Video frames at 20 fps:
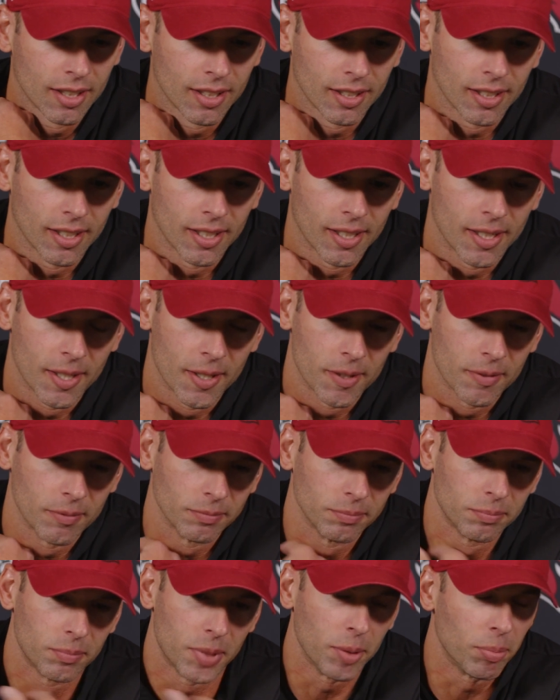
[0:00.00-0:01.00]

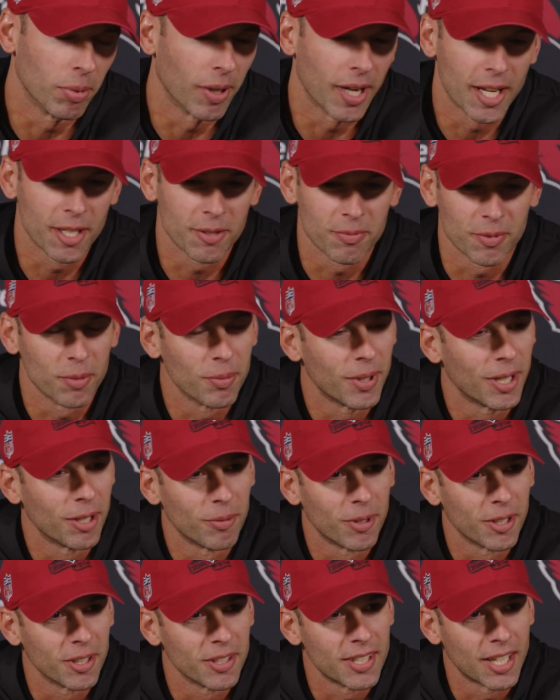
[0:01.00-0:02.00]
Um, people ask me about him
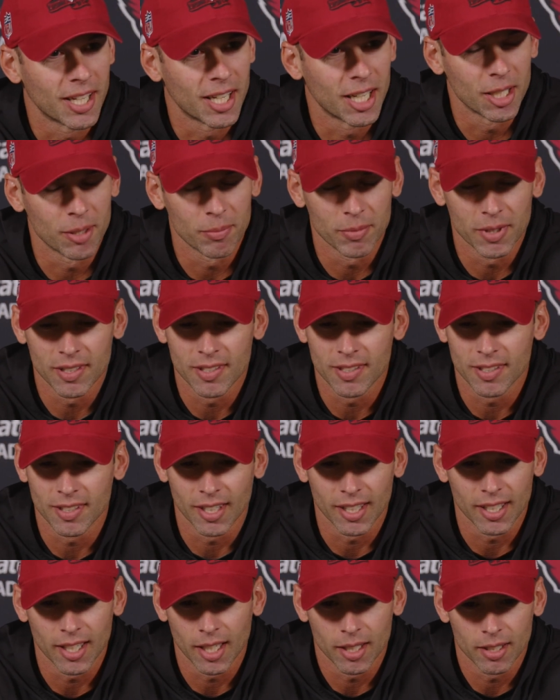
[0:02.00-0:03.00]
all the time. It's
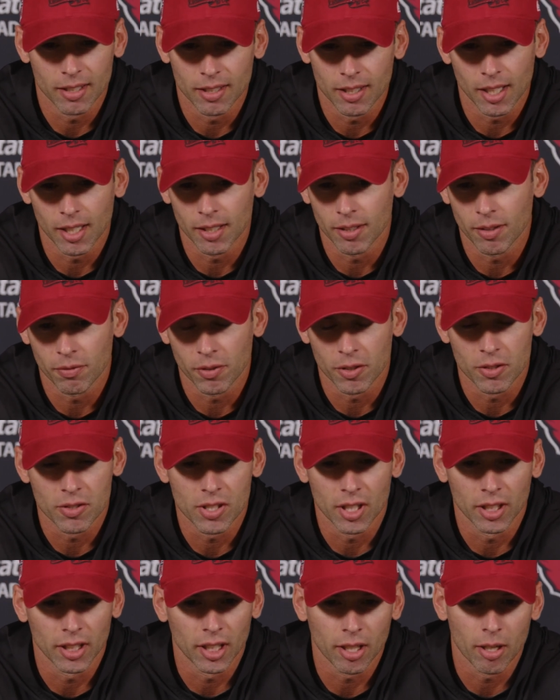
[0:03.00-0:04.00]
like I, the first
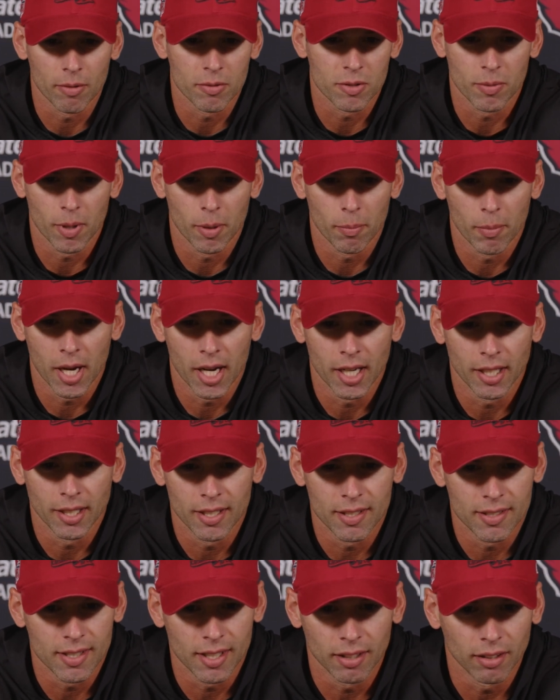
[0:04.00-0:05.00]
thing that comes to my mind
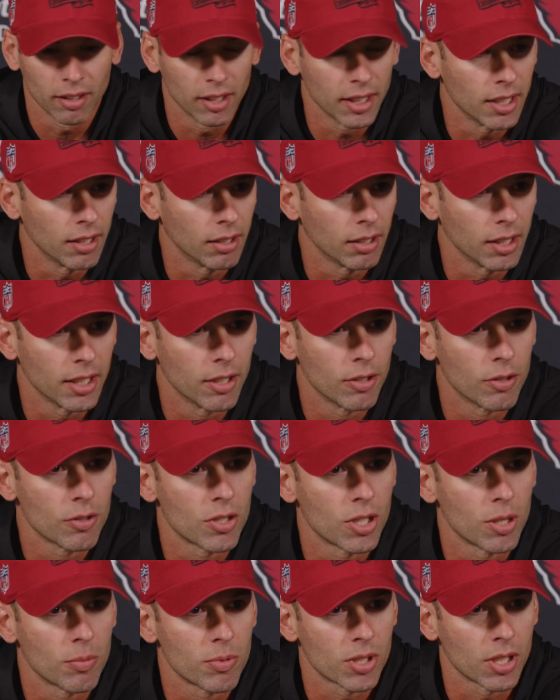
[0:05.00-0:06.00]
is elite
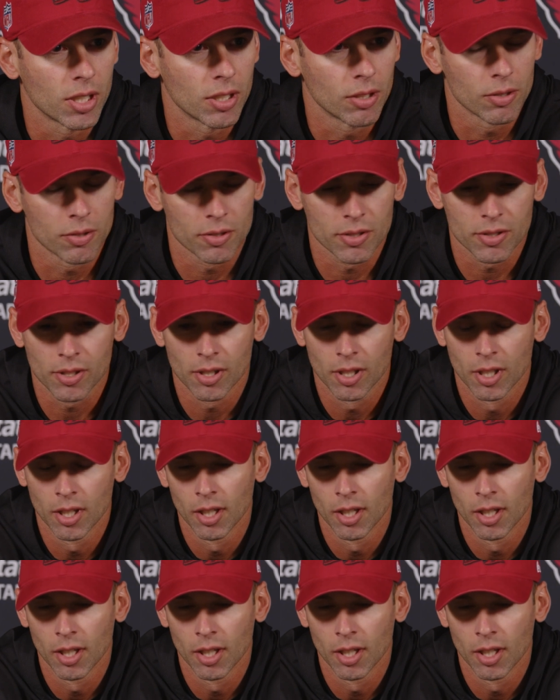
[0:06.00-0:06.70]
leadership skills.